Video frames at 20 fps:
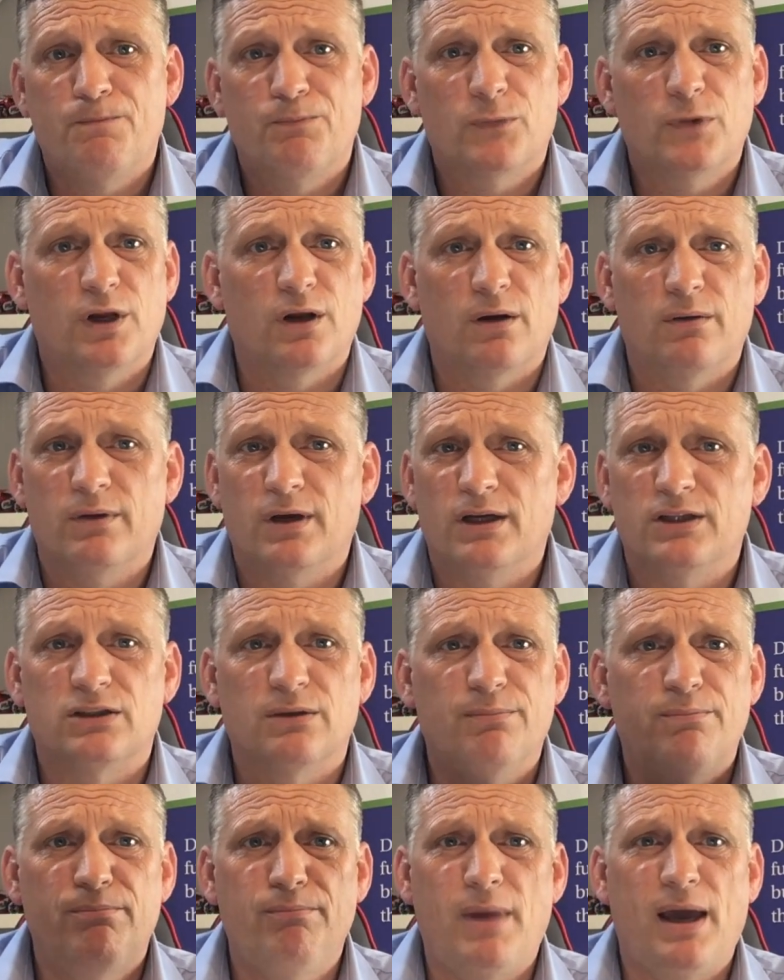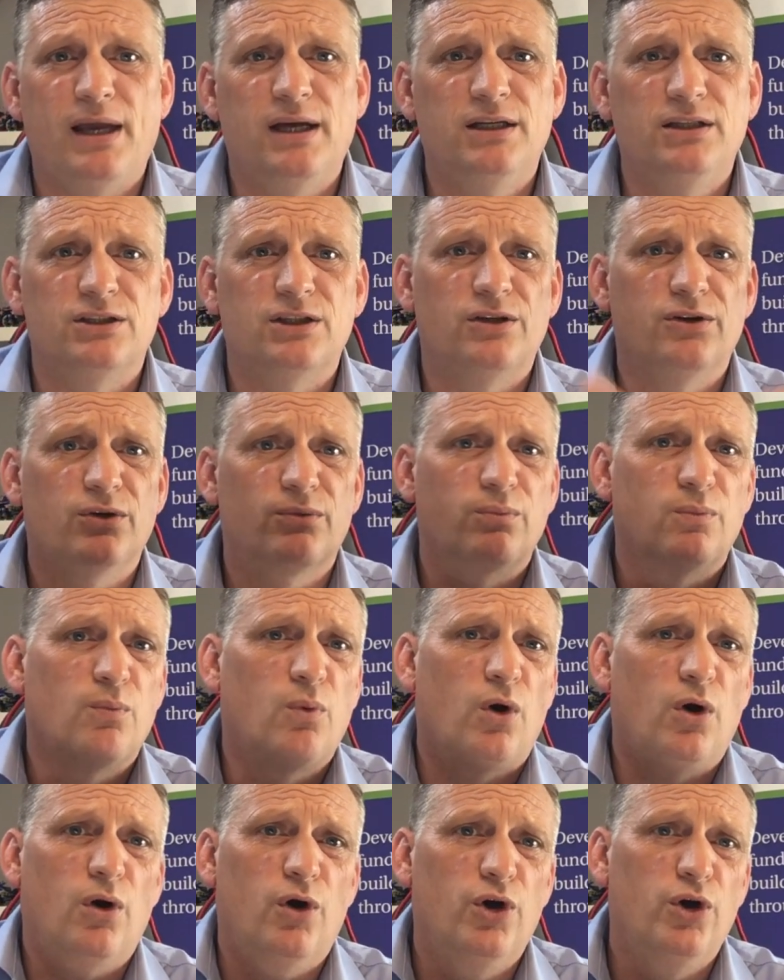It's amazing
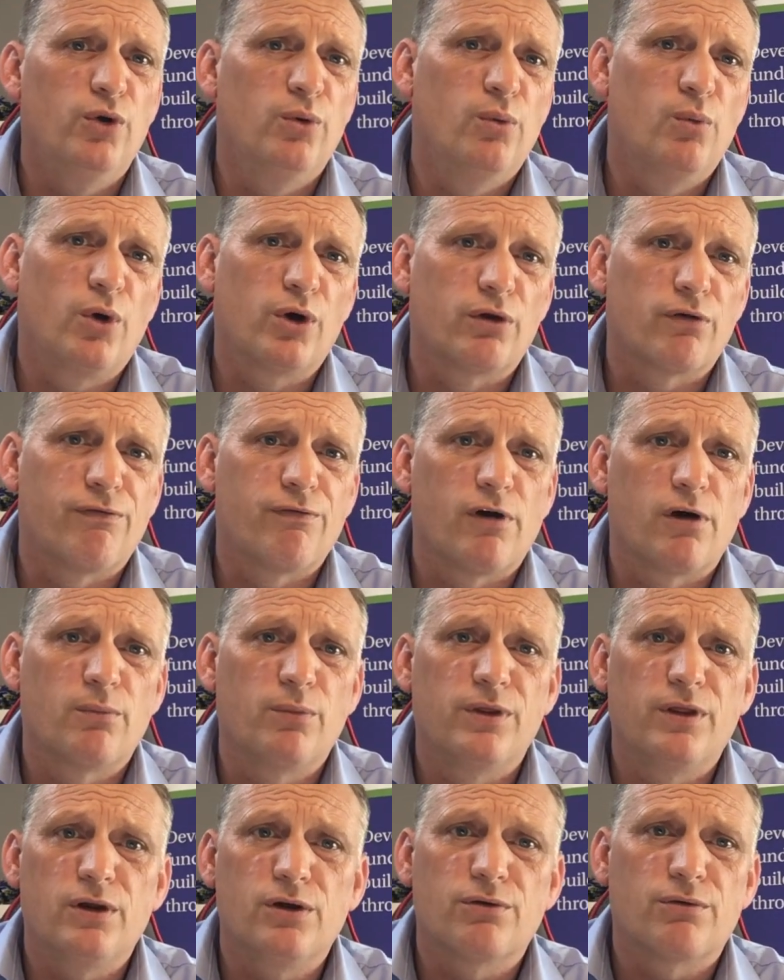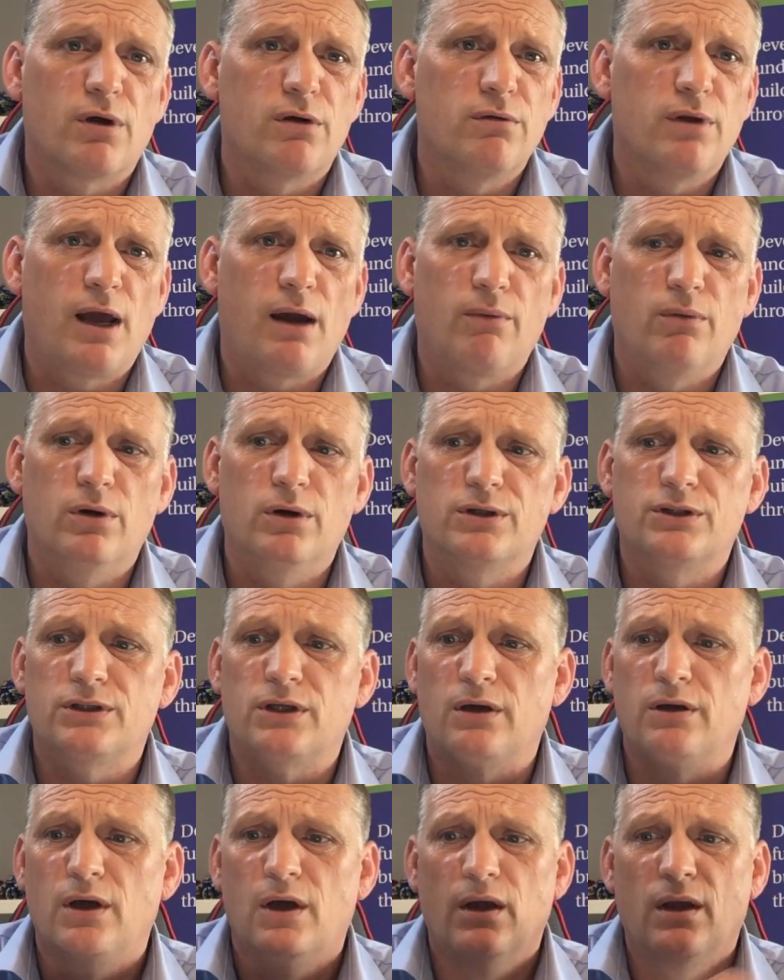who and what you'll find within your own network.
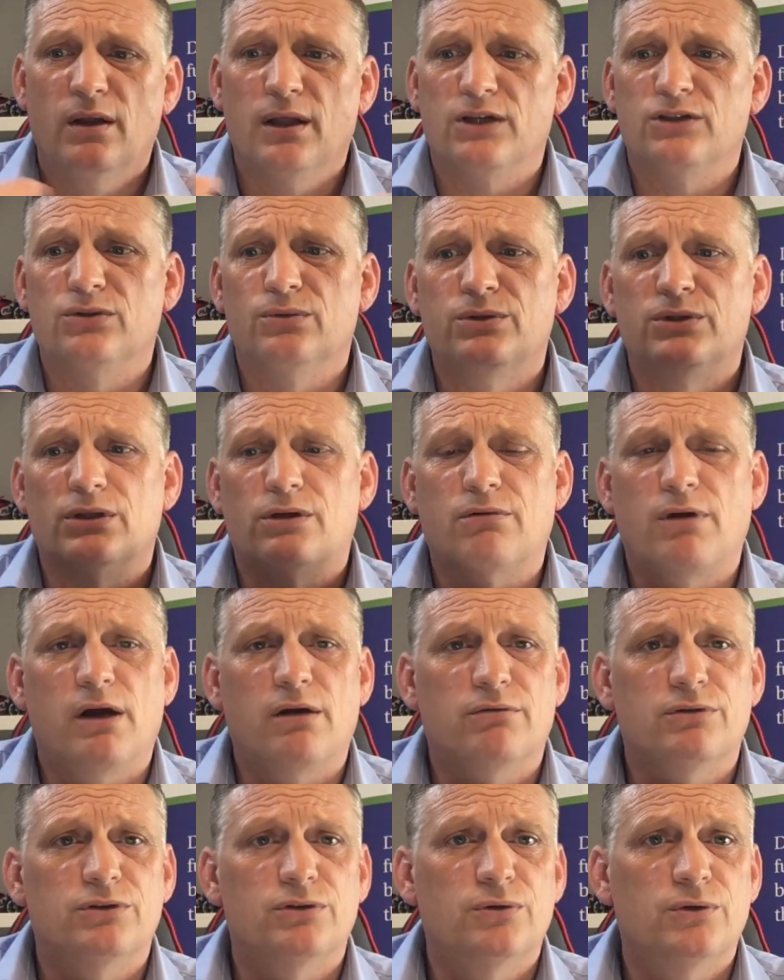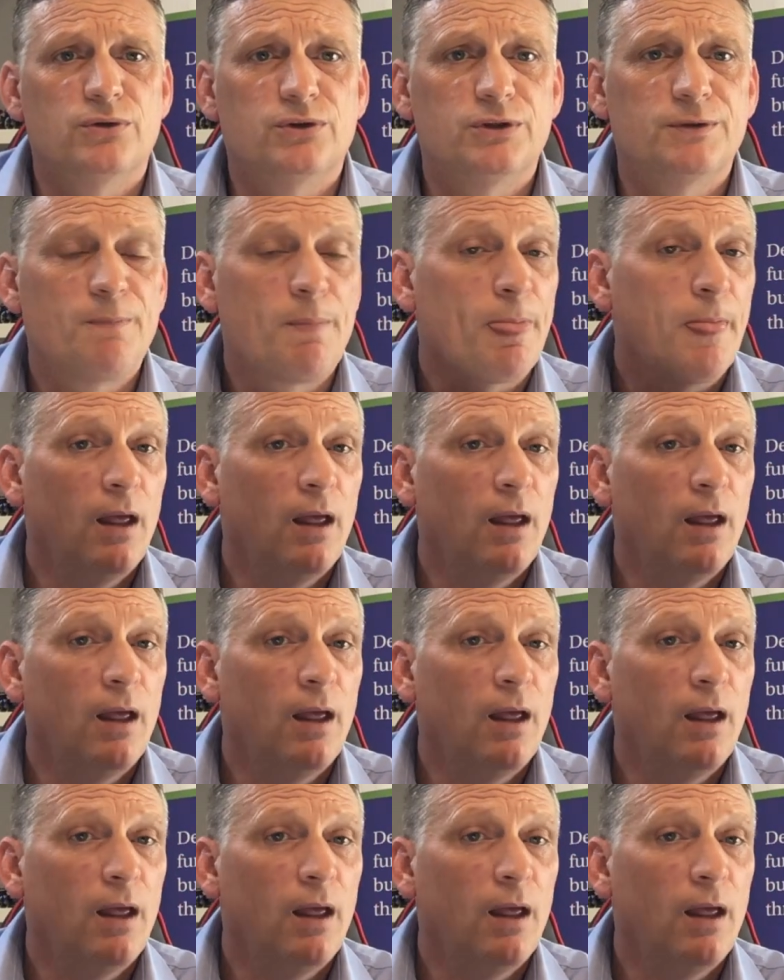So that's always a great resource.